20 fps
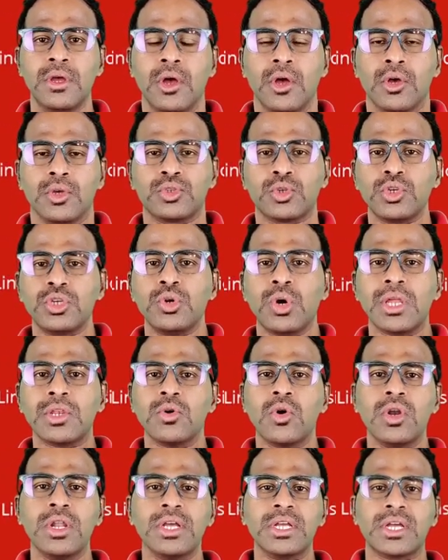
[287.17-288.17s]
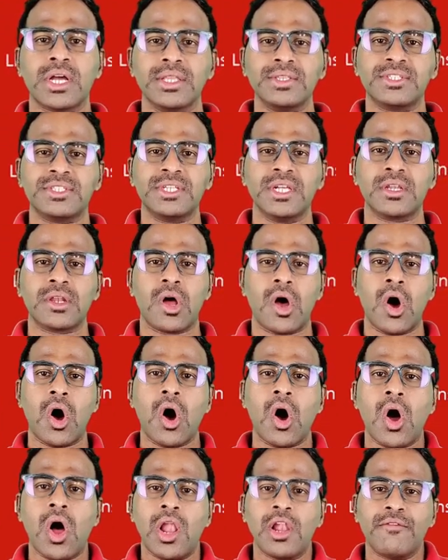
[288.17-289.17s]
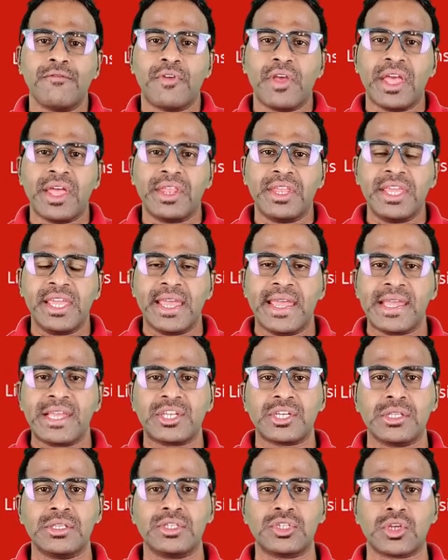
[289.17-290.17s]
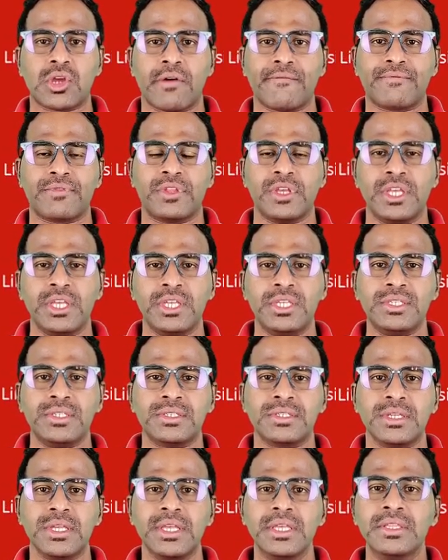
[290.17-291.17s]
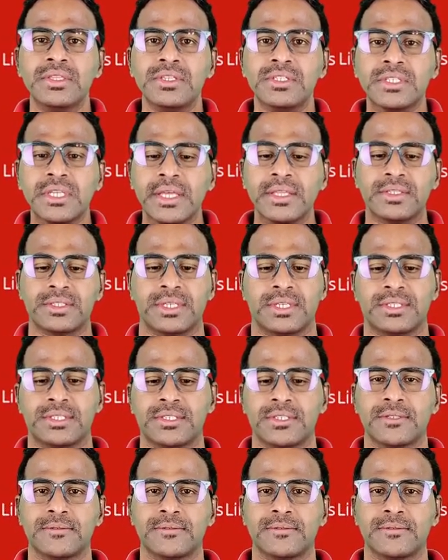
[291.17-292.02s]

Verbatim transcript: So you are going to consider all variations of these instances